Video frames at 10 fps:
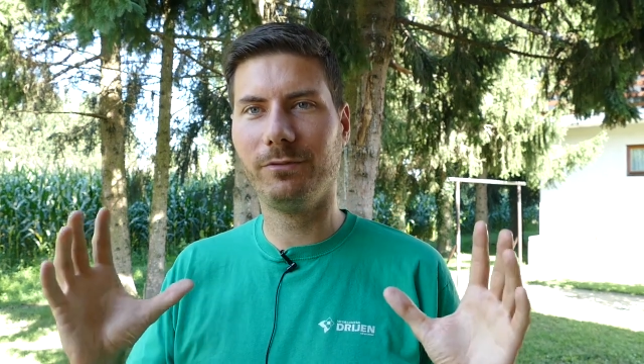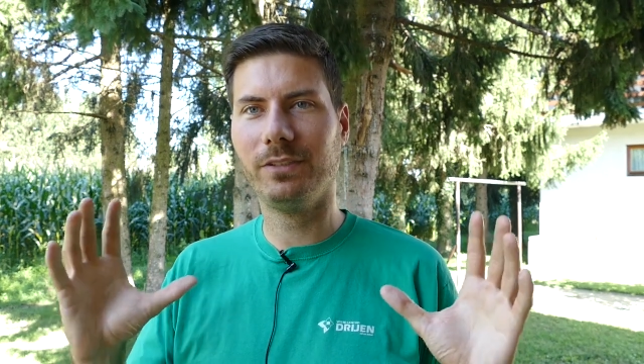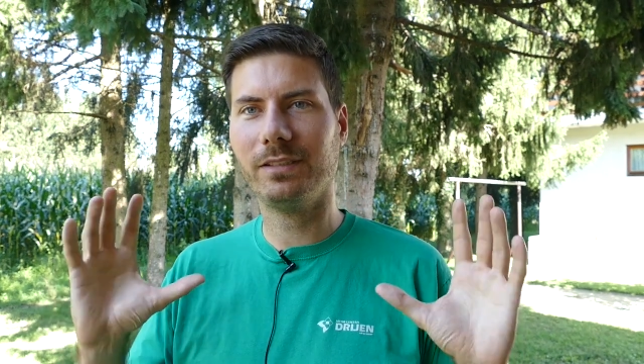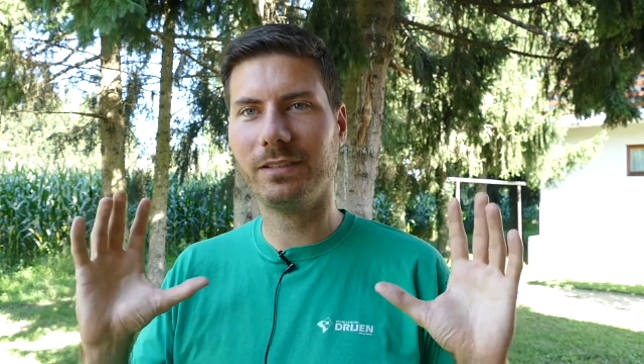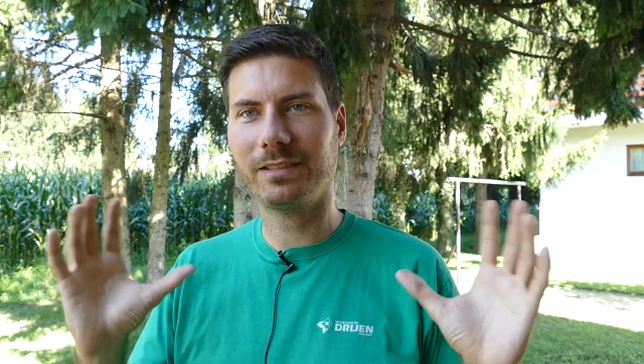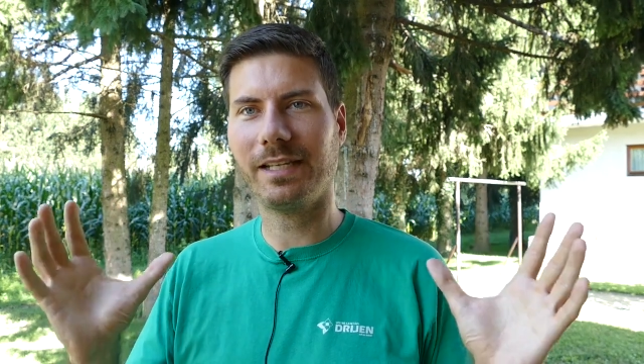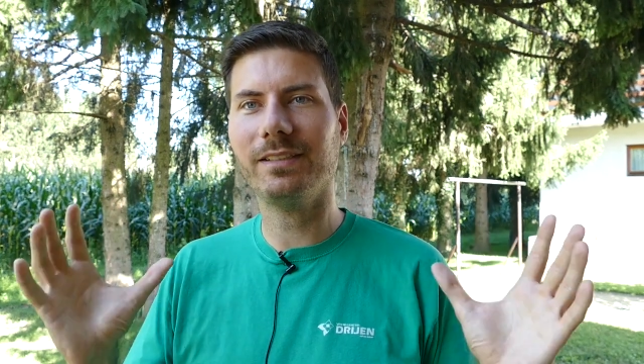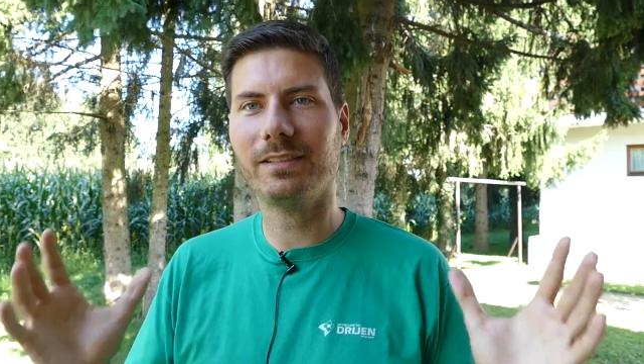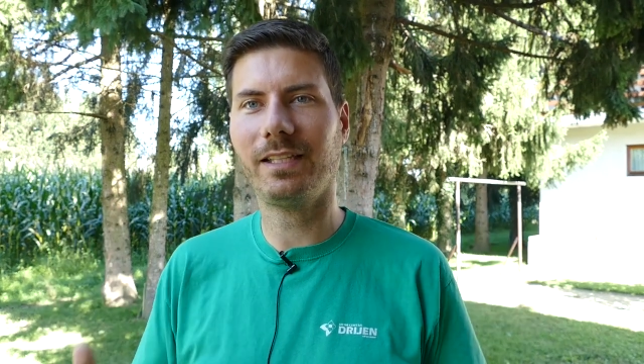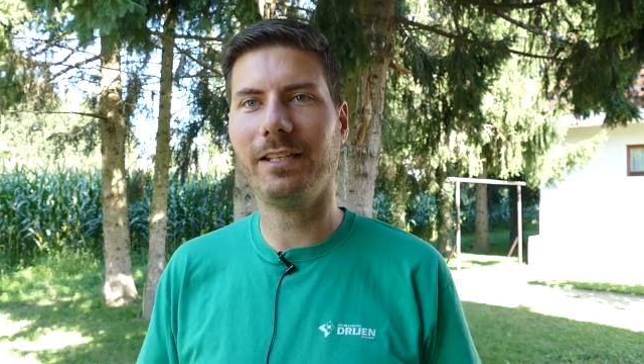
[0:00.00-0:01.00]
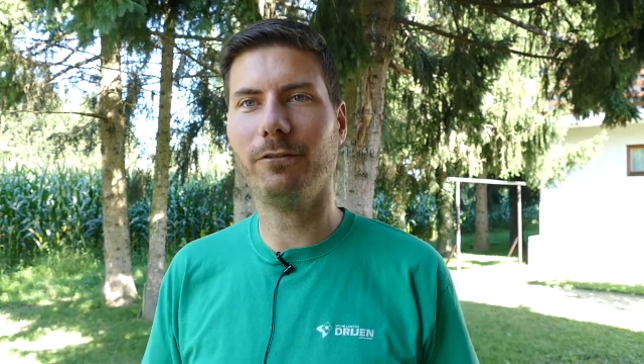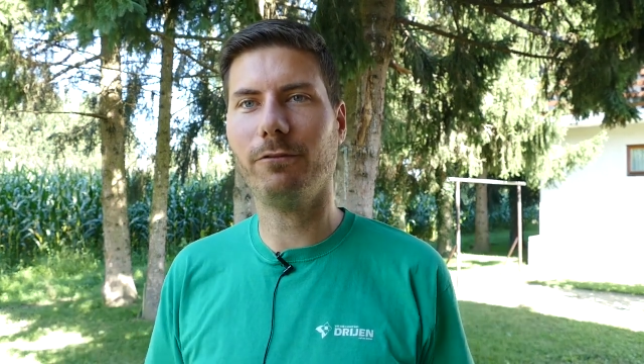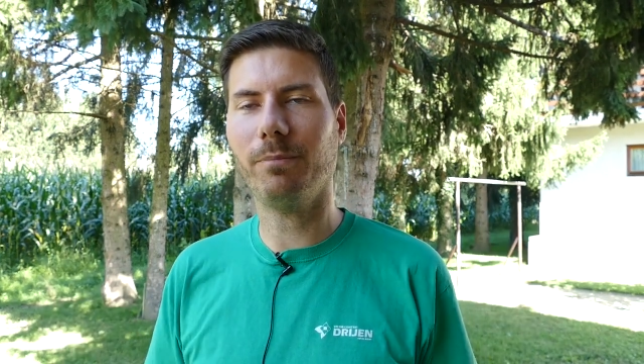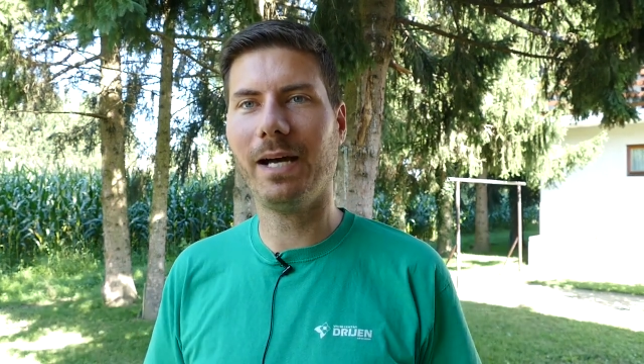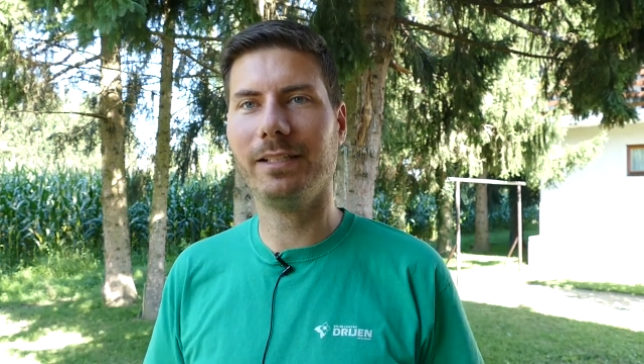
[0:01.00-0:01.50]
with a sane state
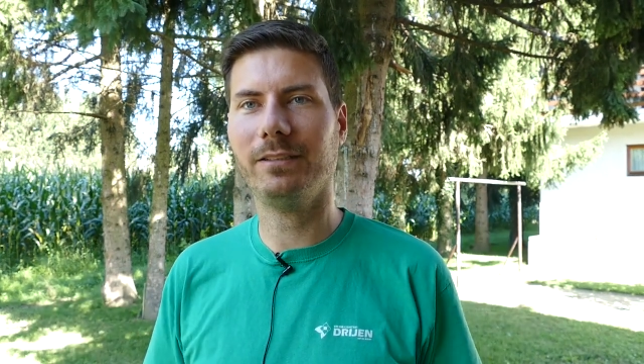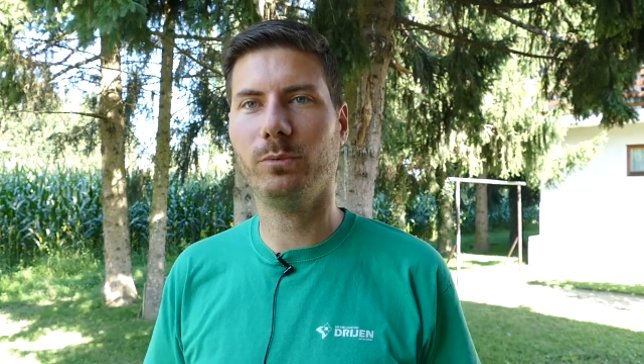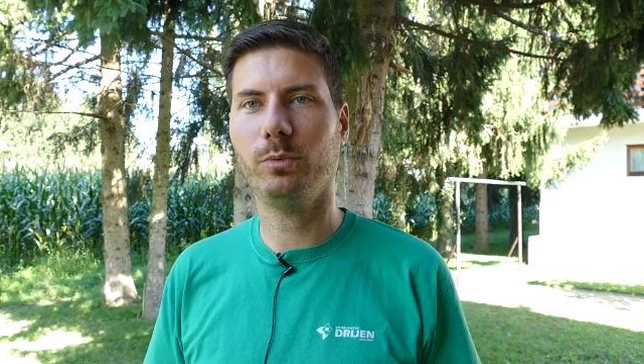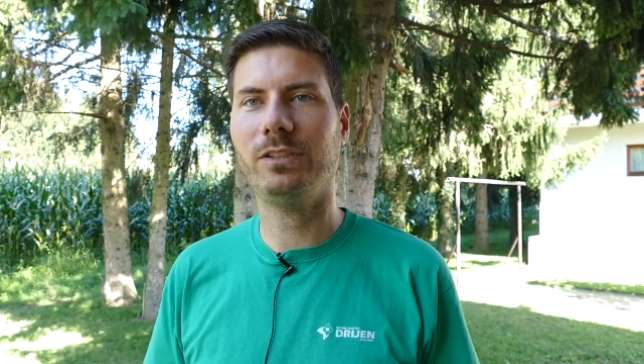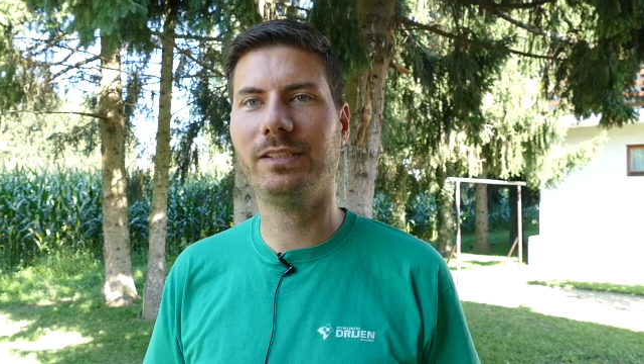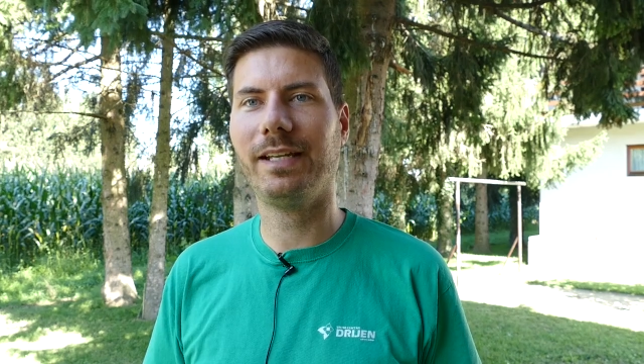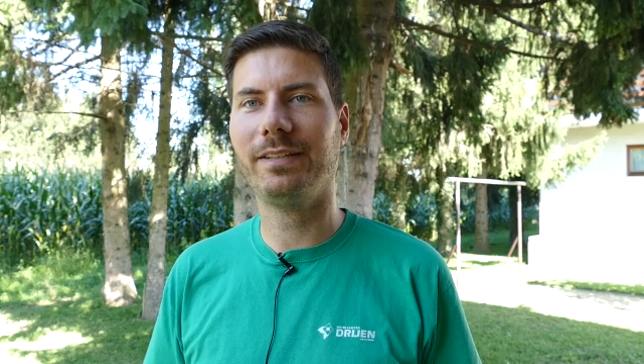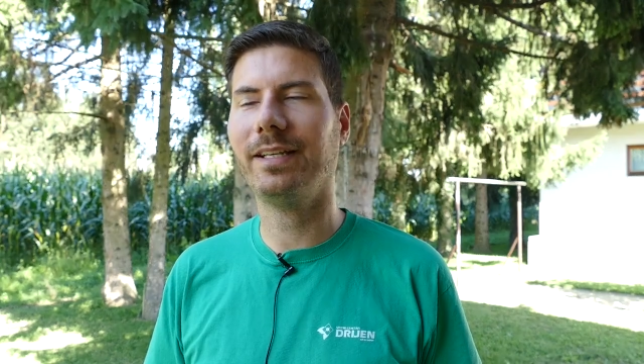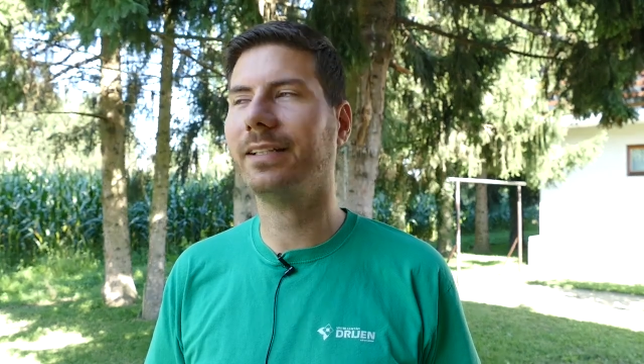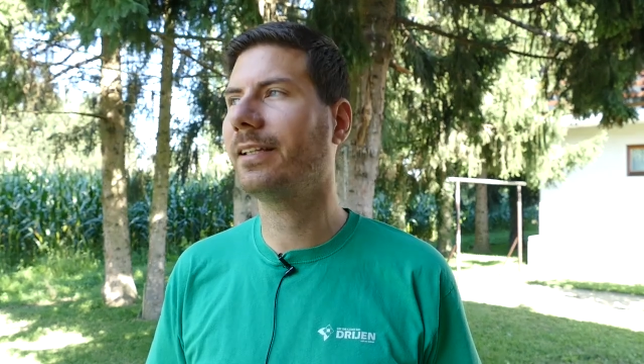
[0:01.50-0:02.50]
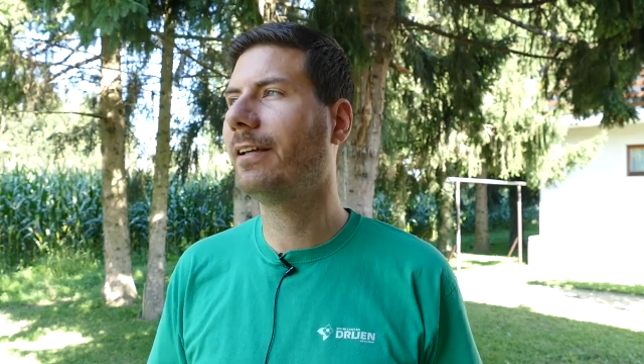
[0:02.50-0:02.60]
of mind would say that